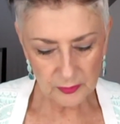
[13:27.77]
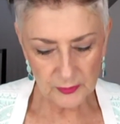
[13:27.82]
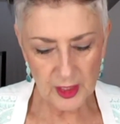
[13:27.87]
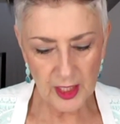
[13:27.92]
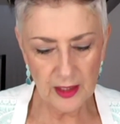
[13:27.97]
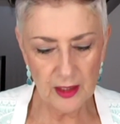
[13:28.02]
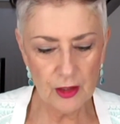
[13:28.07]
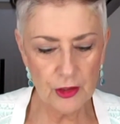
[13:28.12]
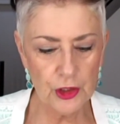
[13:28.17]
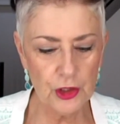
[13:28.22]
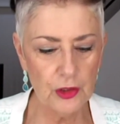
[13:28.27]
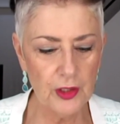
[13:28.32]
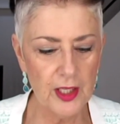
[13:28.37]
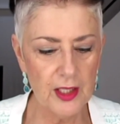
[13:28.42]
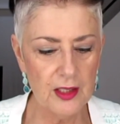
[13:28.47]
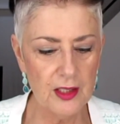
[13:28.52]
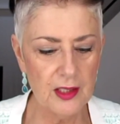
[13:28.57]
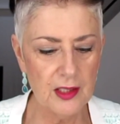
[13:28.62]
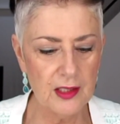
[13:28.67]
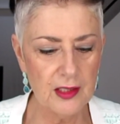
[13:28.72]
and I'll show
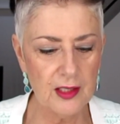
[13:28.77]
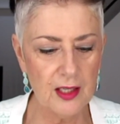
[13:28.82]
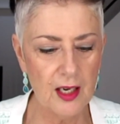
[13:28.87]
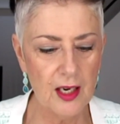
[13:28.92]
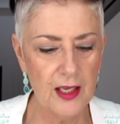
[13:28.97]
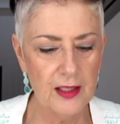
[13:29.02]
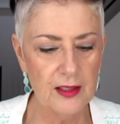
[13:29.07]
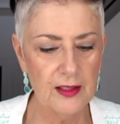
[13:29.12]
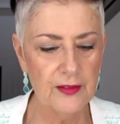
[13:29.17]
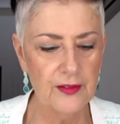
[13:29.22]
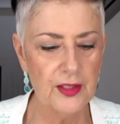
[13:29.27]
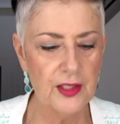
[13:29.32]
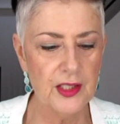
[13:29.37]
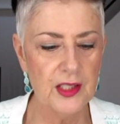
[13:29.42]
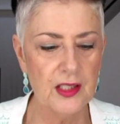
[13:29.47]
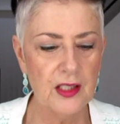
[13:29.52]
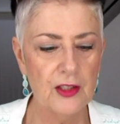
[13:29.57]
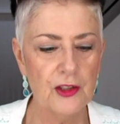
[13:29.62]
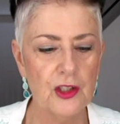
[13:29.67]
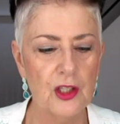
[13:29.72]
you. This kind of is
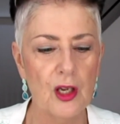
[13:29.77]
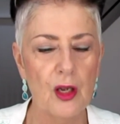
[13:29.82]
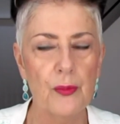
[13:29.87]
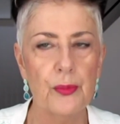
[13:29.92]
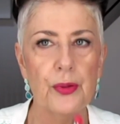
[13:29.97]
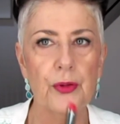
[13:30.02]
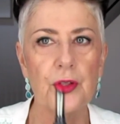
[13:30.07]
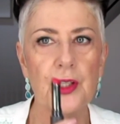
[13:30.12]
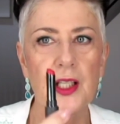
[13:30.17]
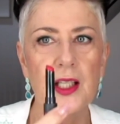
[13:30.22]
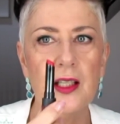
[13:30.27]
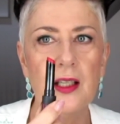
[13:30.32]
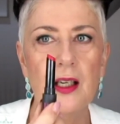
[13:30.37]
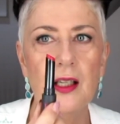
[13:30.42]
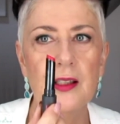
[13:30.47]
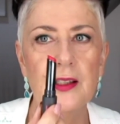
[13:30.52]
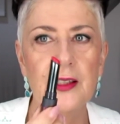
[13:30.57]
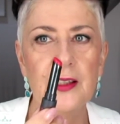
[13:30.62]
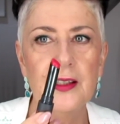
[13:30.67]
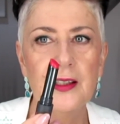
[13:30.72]
such a pretty
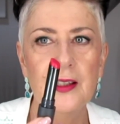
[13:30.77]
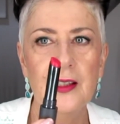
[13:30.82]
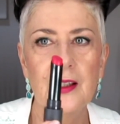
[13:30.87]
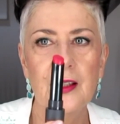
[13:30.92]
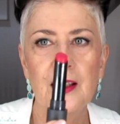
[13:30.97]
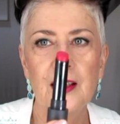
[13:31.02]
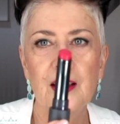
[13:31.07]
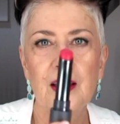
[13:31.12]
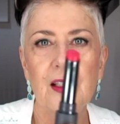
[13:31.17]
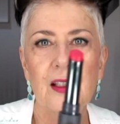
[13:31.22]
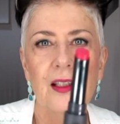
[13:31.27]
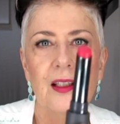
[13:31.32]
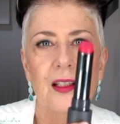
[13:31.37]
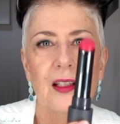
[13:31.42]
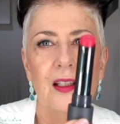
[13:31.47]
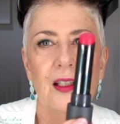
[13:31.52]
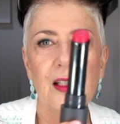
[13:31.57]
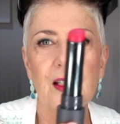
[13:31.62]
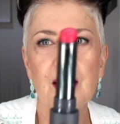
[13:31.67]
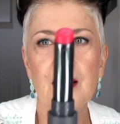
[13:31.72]
color.
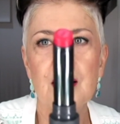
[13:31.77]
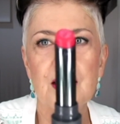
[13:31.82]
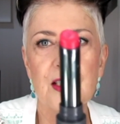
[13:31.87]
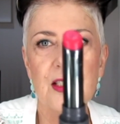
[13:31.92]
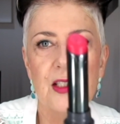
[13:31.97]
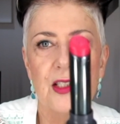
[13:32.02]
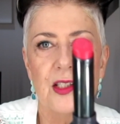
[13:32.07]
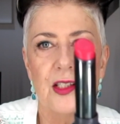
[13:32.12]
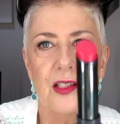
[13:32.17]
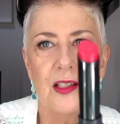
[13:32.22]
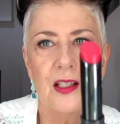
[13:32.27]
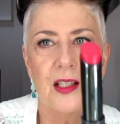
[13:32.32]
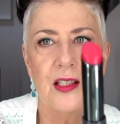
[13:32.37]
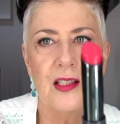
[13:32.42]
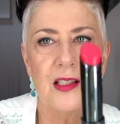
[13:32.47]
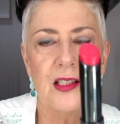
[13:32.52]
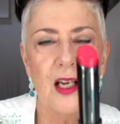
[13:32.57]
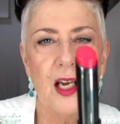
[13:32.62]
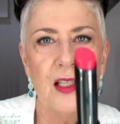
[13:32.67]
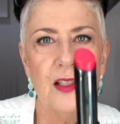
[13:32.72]

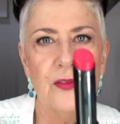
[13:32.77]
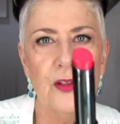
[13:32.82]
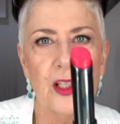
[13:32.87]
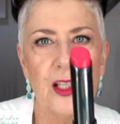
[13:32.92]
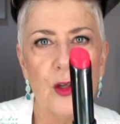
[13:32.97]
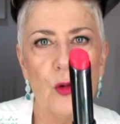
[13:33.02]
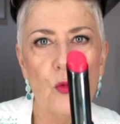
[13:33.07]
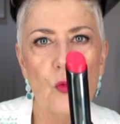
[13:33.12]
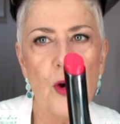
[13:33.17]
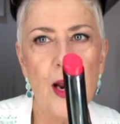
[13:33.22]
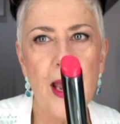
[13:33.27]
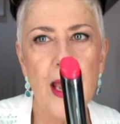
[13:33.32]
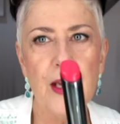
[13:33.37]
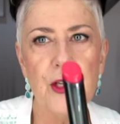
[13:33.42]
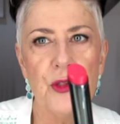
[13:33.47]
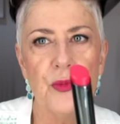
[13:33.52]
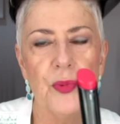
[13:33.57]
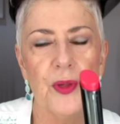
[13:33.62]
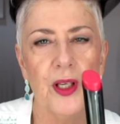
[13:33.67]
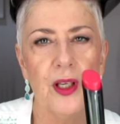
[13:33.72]
It's kind of like a
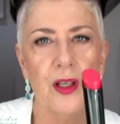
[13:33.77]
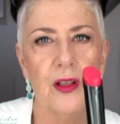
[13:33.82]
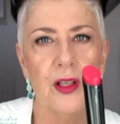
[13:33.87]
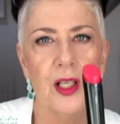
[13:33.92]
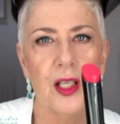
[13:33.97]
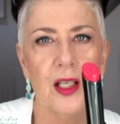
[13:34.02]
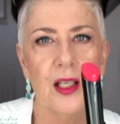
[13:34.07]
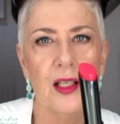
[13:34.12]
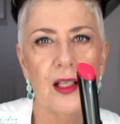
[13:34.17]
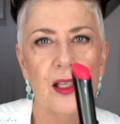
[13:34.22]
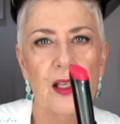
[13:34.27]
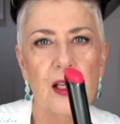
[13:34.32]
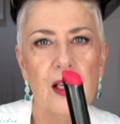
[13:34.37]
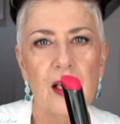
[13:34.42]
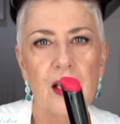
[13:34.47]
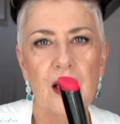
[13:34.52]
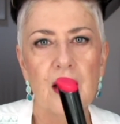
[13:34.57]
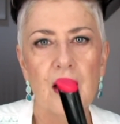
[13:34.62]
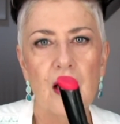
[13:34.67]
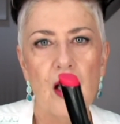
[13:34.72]
raspberry,
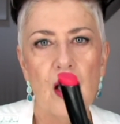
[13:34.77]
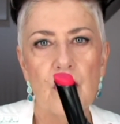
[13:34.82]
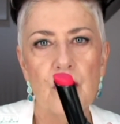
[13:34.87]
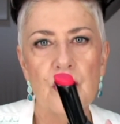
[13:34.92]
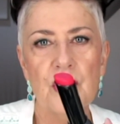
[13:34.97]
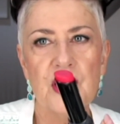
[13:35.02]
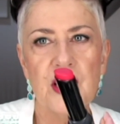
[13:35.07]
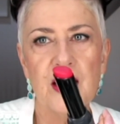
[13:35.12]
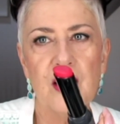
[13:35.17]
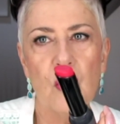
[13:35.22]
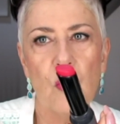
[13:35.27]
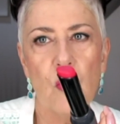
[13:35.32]
almost like a